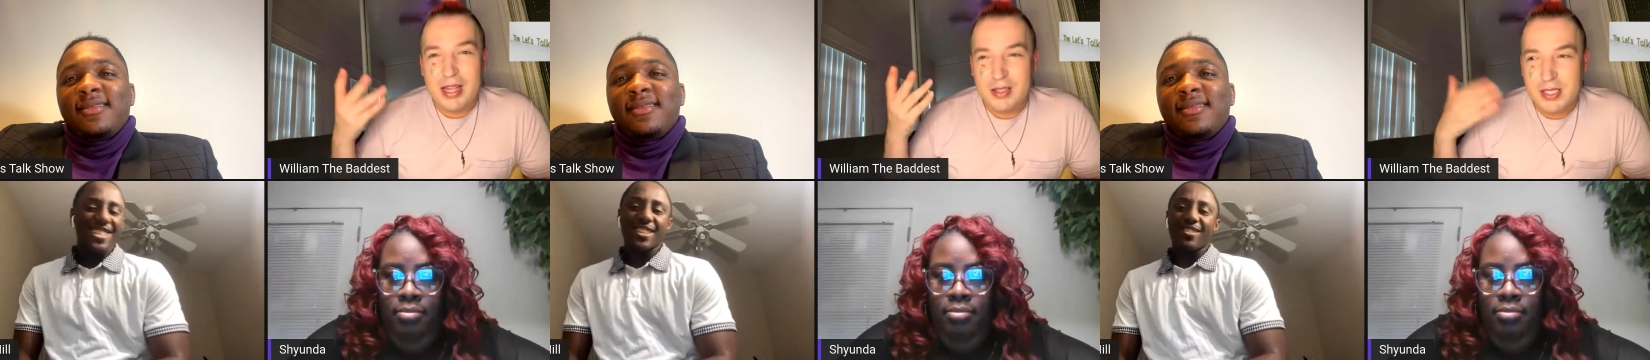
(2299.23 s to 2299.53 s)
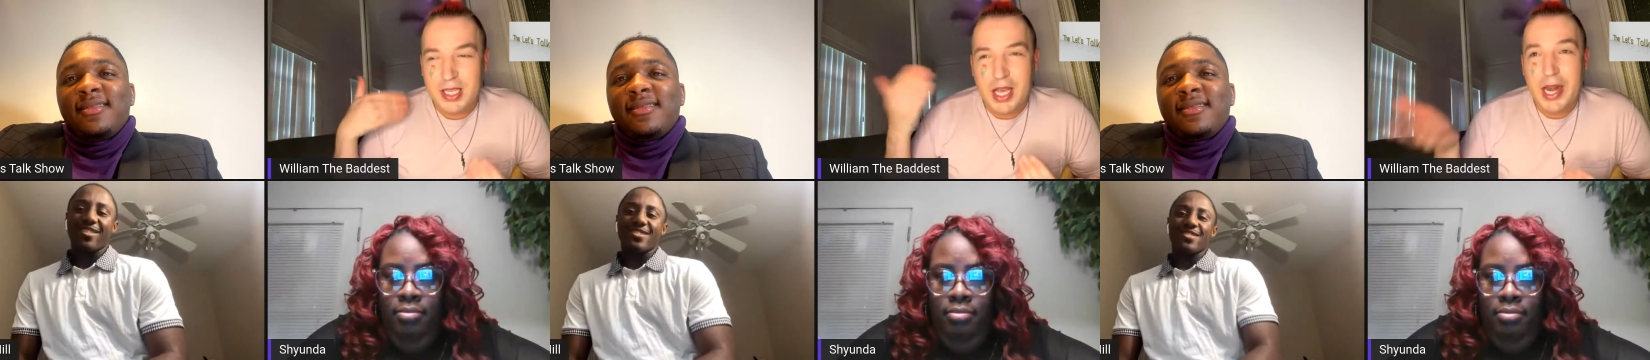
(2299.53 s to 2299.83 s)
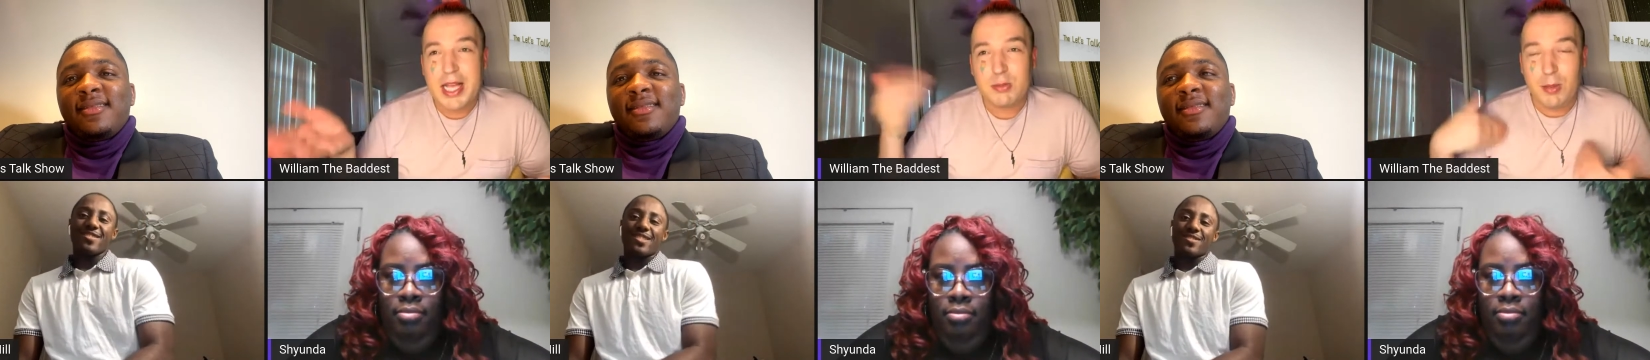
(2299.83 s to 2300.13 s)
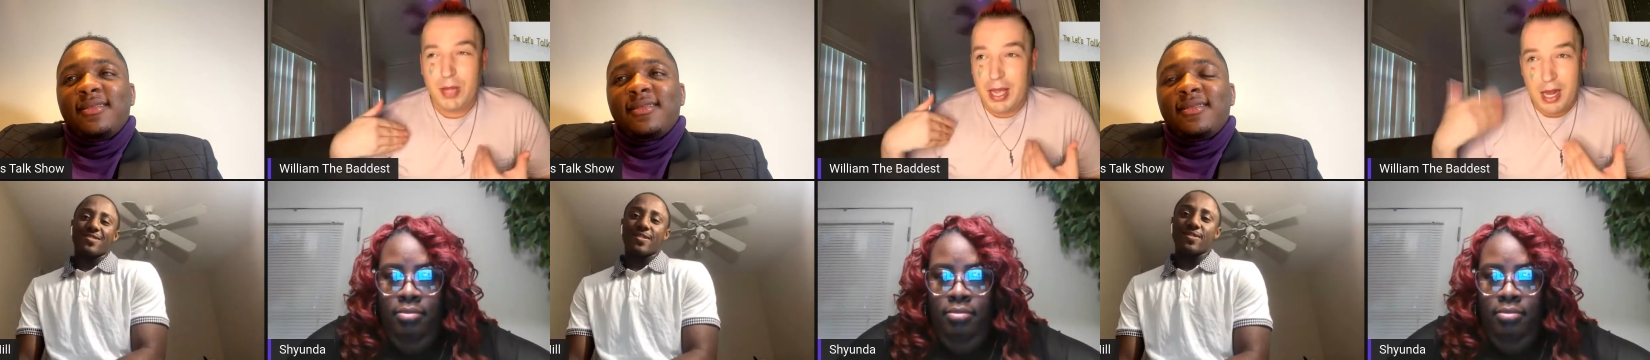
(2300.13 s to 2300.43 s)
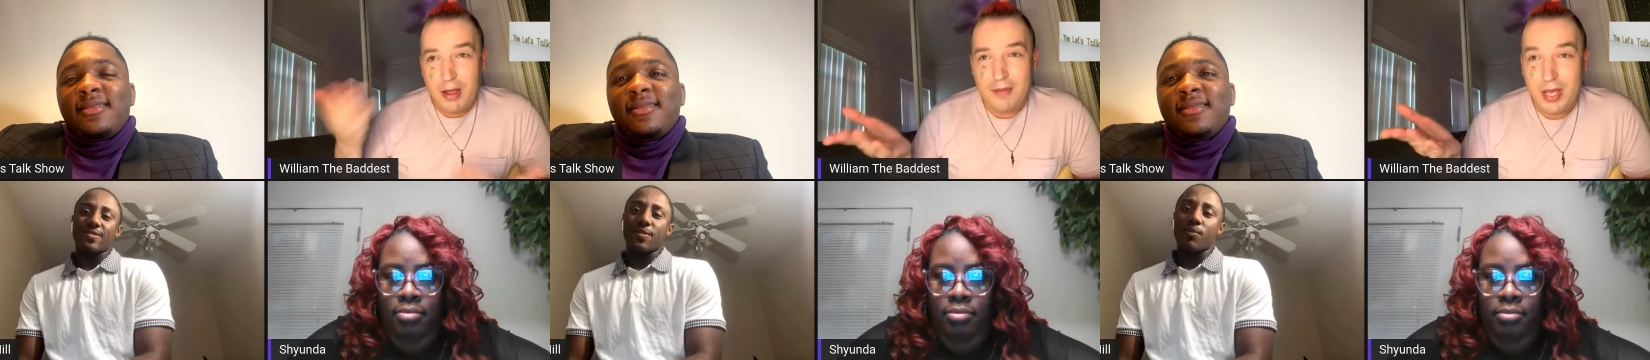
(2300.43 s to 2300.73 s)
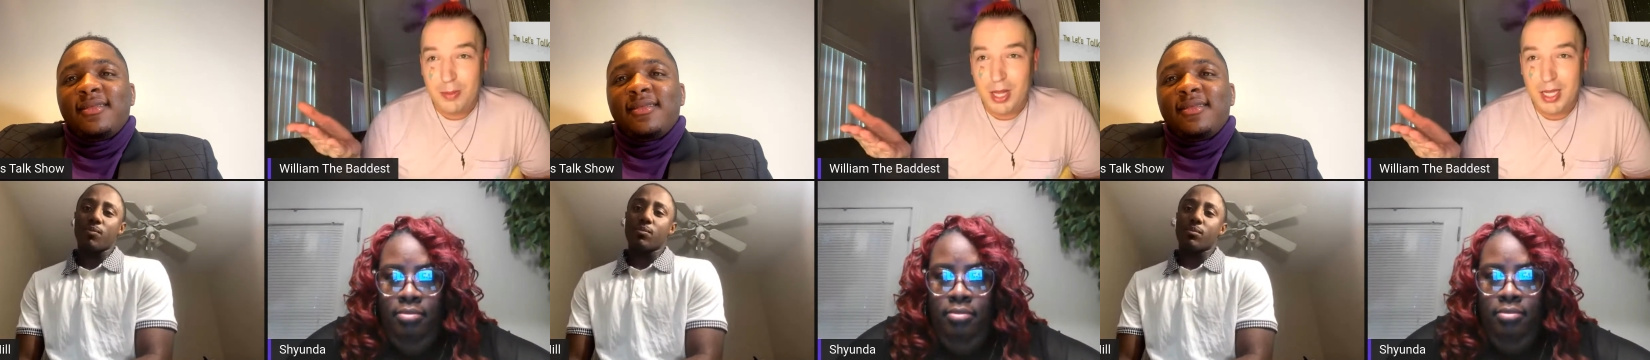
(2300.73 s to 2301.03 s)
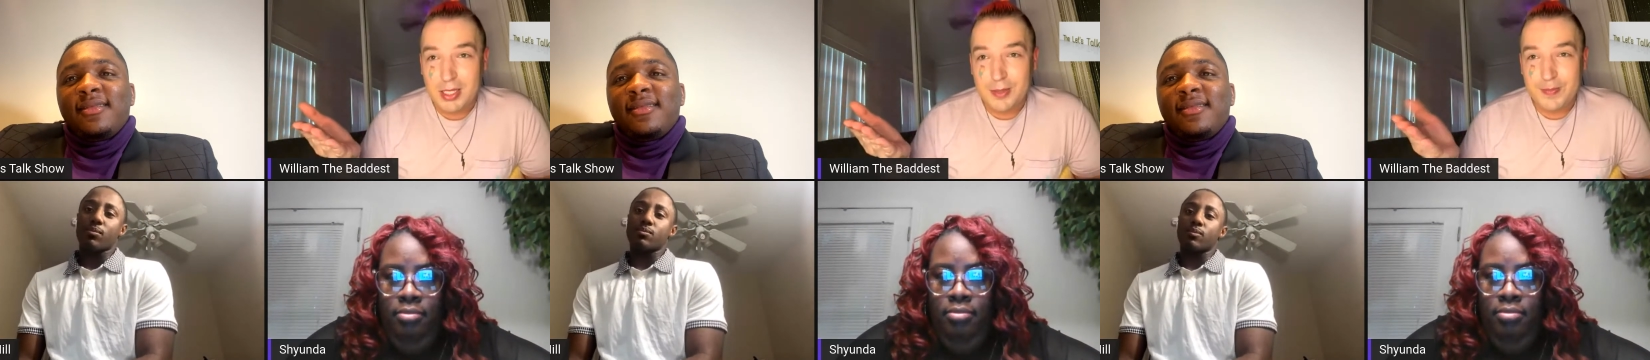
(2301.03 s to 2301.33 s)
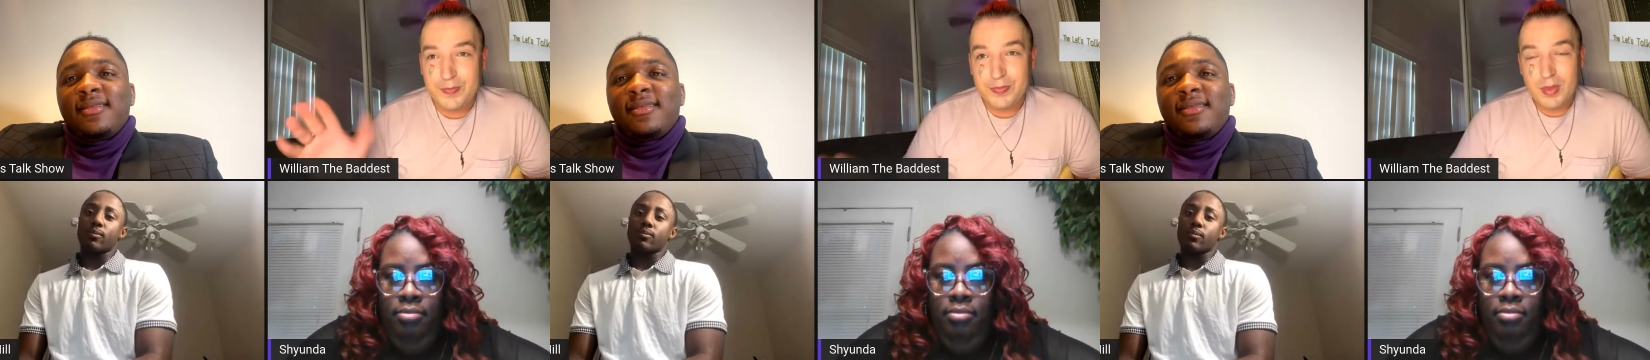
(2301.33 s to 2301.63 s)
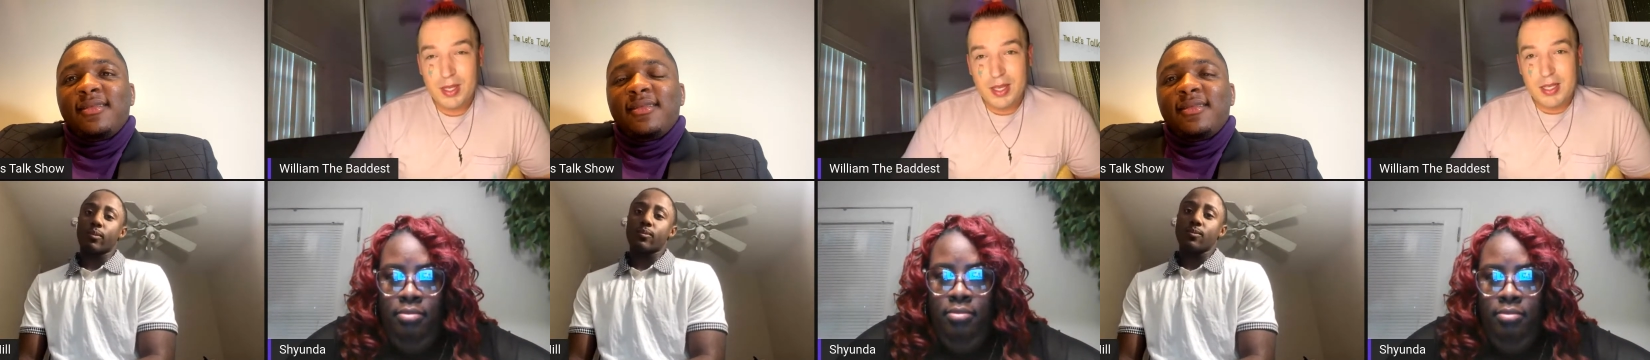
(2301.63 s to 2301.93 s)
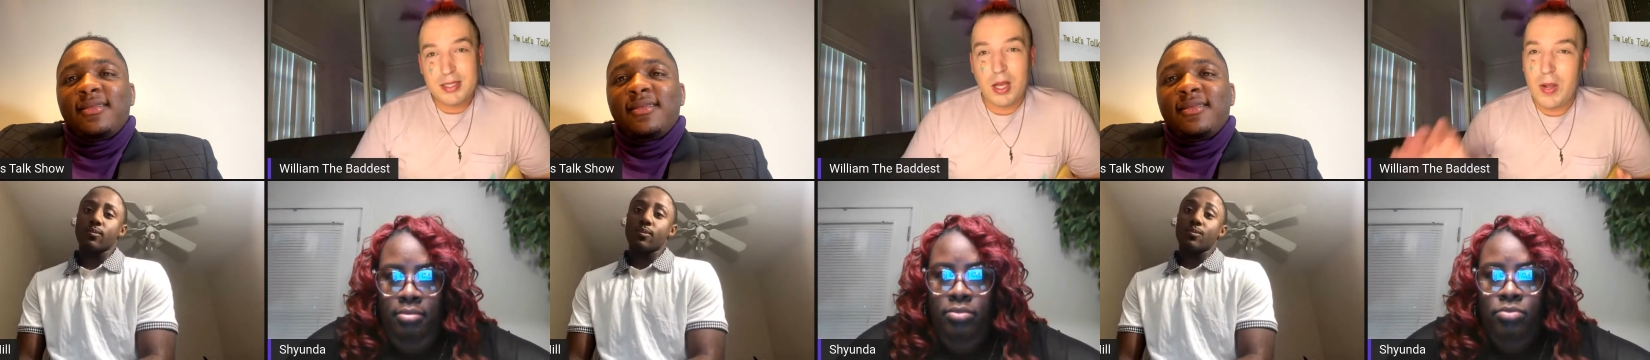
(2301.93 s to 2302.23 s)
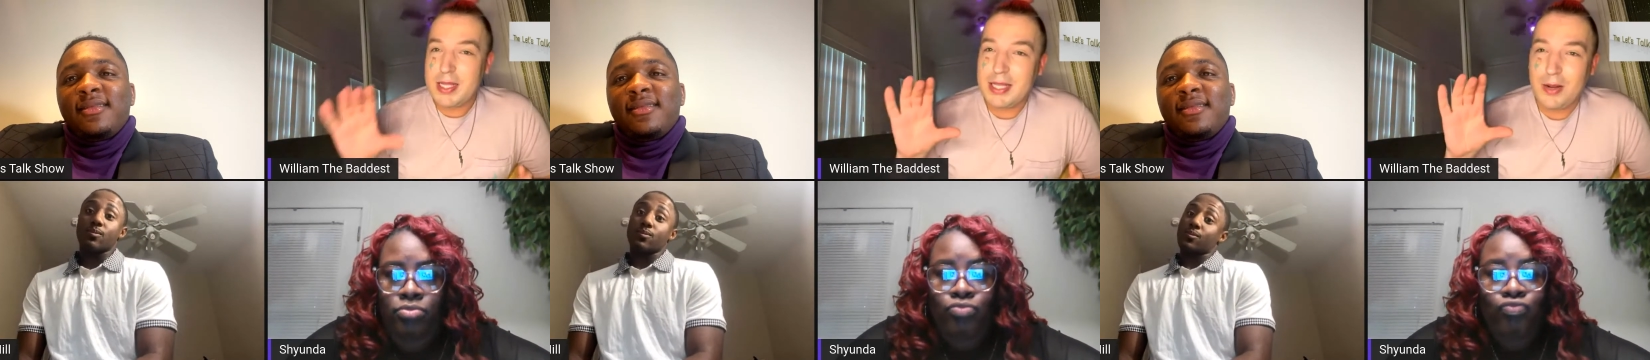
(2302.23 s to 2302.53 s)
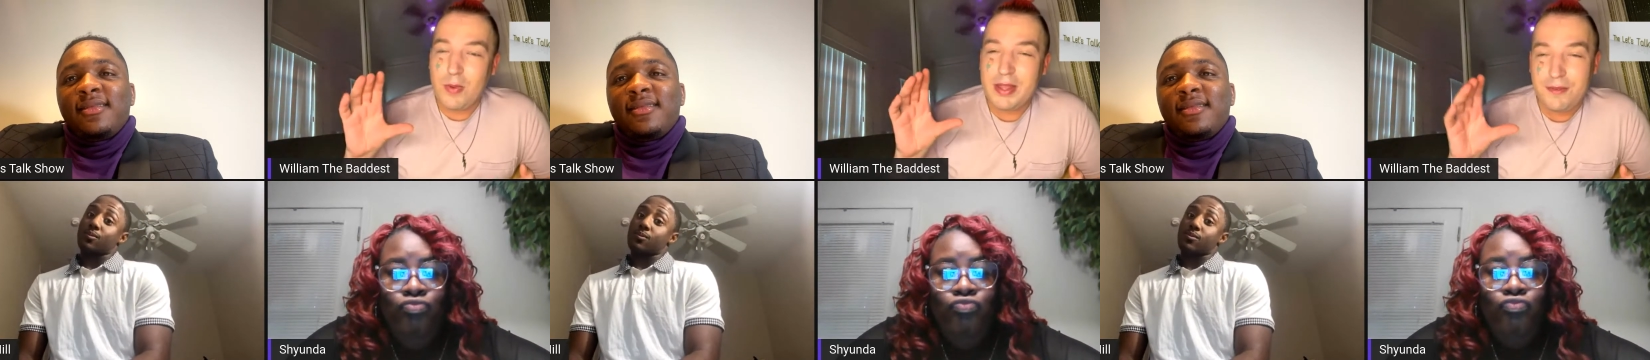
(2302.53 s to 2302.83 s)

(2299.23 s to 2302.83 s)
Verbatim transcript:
Speaker 1: See, Gutta has me blocked. I don't have Gutta blocked. So it's like when the